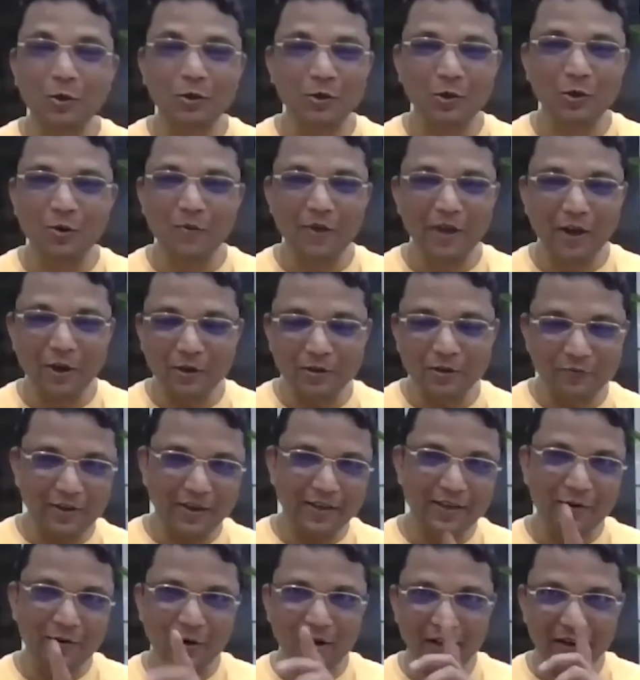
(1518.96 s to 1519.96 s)
because when
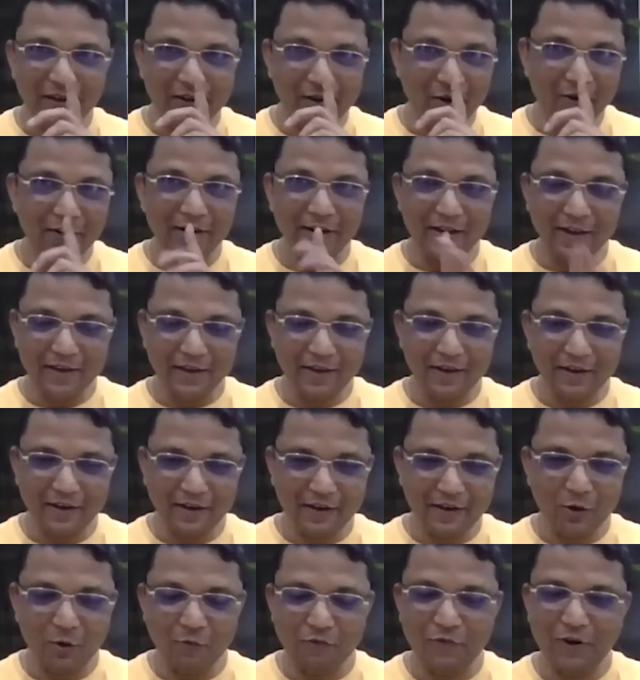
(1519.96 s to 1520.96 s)
you are
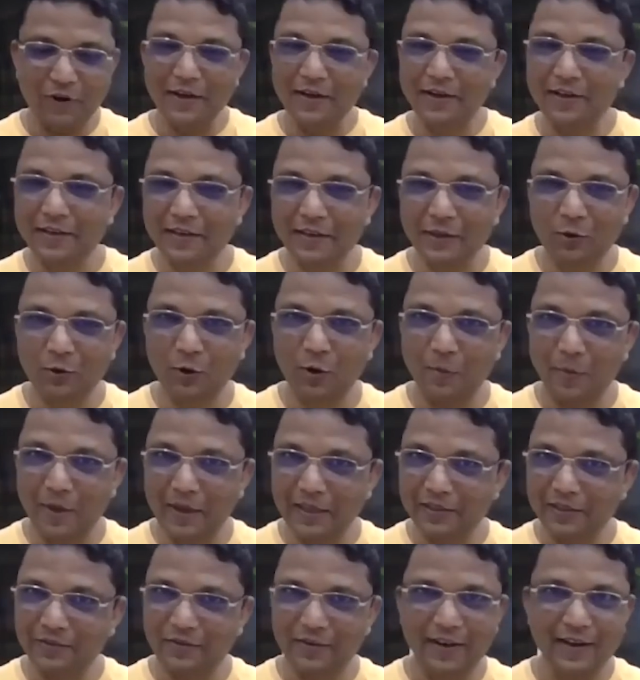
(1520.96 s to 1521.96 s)
your feet to remain
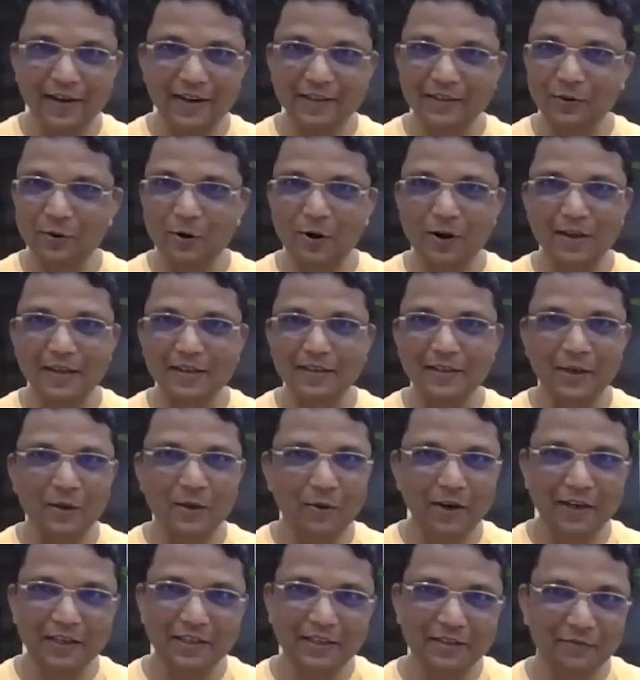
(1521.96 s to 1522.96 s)
straight is not easy.
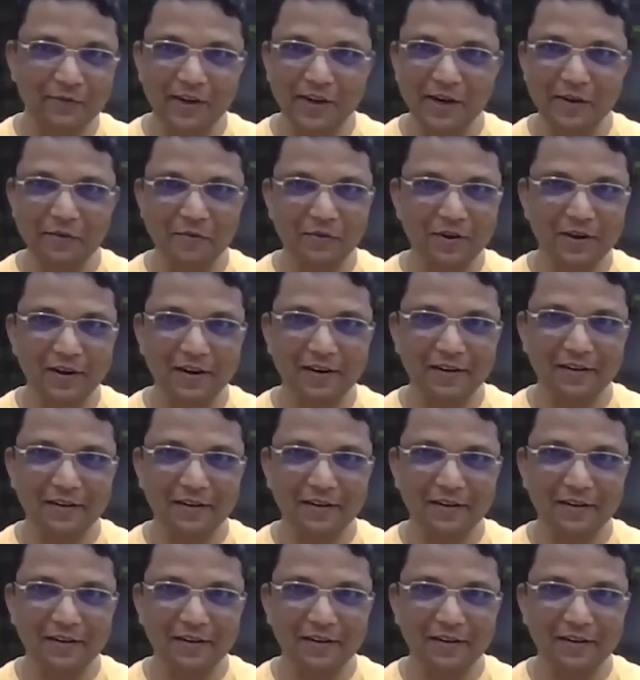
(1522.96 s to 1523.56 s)
It's very difficult.